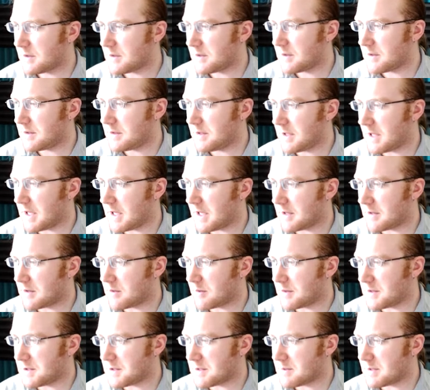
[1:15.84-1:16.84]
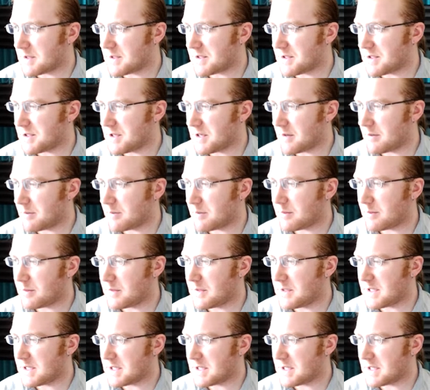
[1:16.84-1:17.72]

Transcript: He can get the one space jump. He's